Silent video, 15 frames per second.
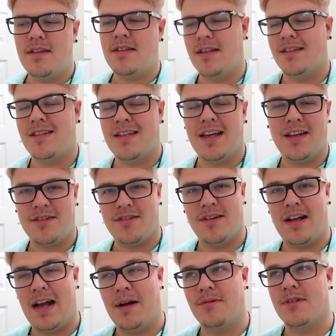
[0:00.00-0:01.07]
Since
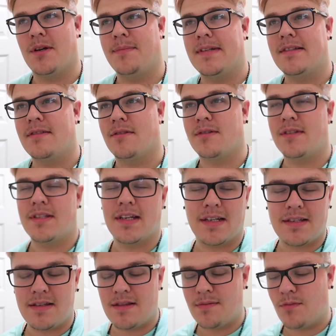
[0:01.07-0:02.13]
yesterday, I was up until
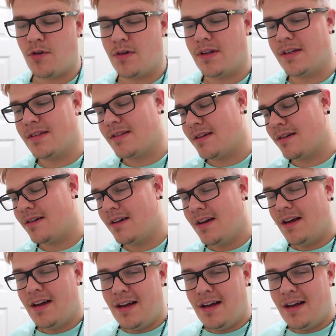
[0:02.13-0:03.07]
six in the morning, so.